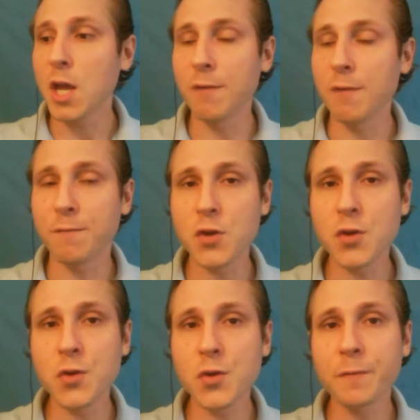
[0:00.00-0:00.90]
If
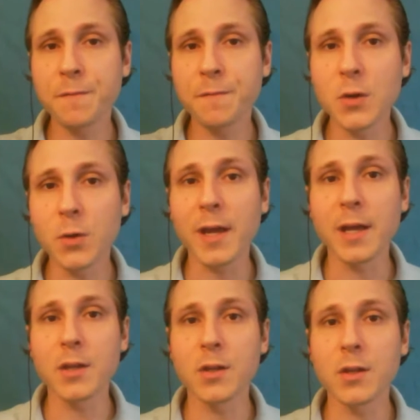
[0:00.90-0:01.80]
you feel
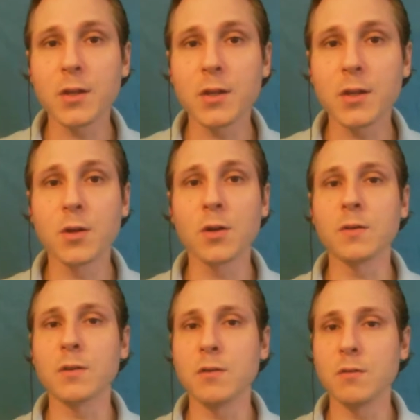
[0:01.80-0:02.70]
that you're,